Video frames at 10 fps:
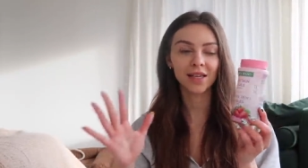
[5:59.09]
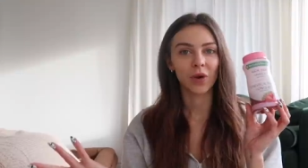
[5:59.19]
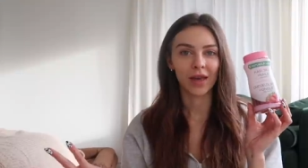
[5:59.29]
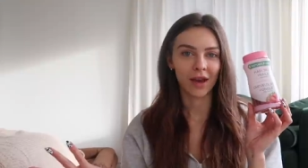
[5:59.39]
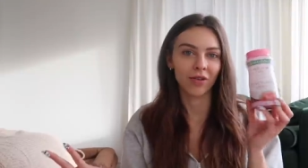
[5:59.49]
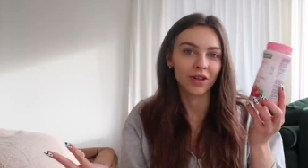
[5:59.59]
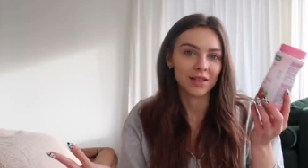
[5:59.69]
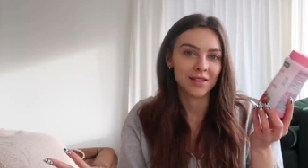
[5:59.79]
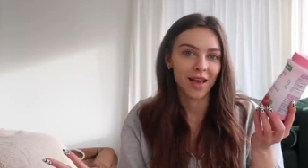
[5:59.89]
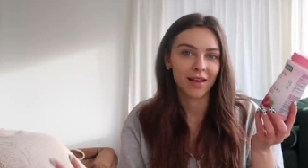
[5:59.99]
So I can't
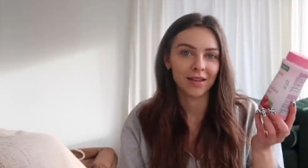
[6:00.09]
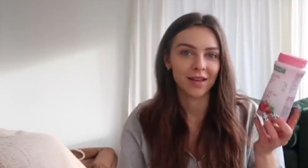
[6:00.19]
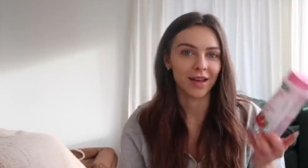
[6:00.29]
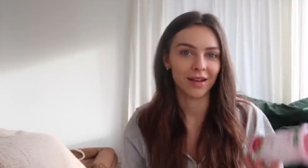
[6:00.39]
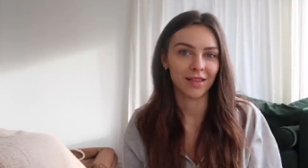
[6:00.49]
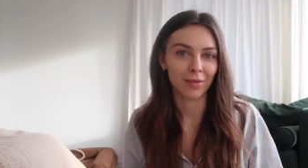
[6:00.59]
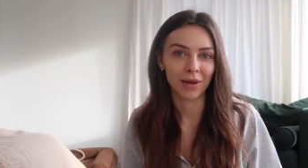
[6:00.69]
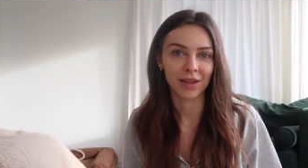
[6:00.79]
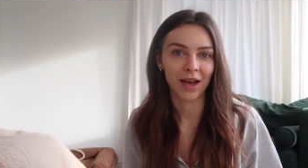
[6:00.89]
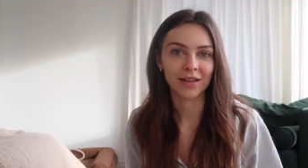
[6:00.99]
really say anything
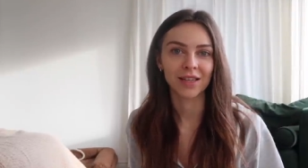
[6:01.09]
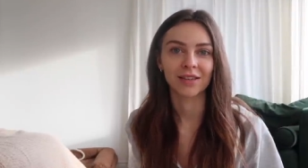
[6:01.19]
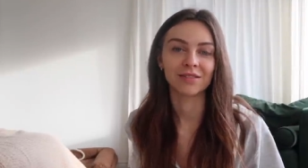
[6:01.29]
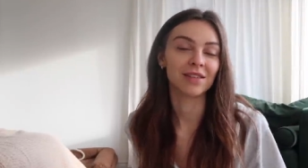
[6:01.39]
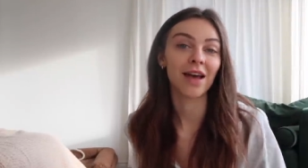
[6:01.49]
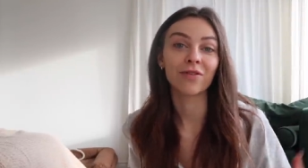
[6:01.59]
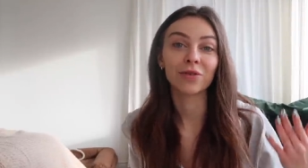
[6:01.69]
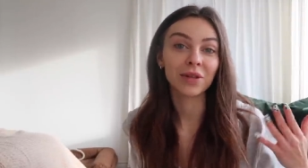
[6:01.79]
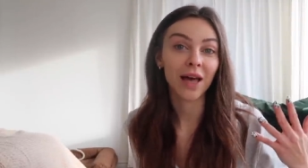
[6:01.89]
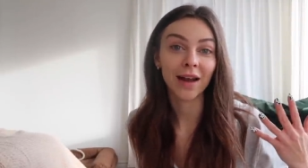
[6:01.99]
about that because I haven't
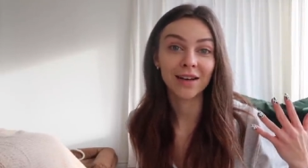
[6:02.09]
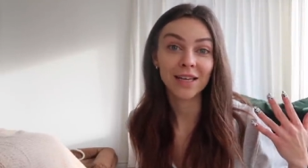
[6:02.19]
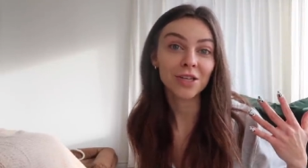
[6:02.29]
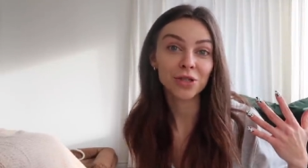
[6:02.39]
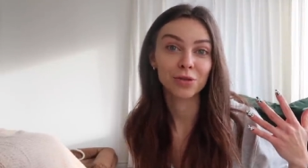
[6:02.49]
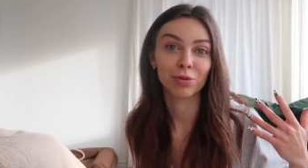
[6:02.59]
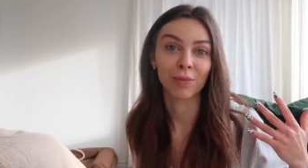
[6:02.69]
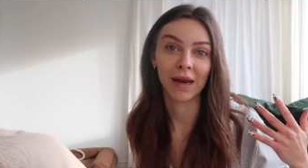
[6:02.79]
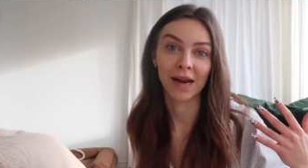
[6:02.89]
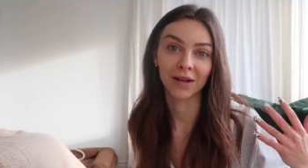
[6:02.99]
really had any issues with
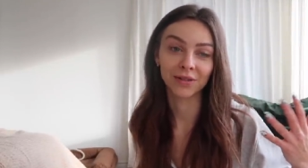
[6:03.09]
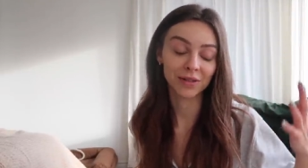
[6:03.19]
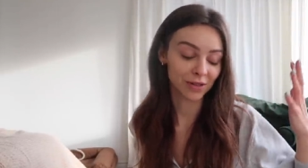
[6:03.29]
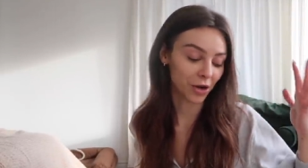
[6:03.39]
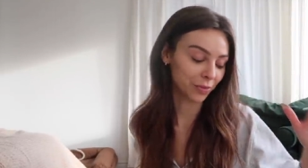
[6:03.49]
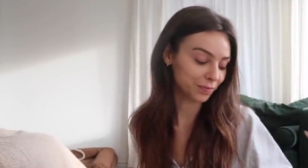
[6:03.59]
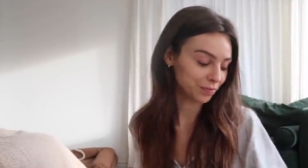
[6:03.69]
my nails. So,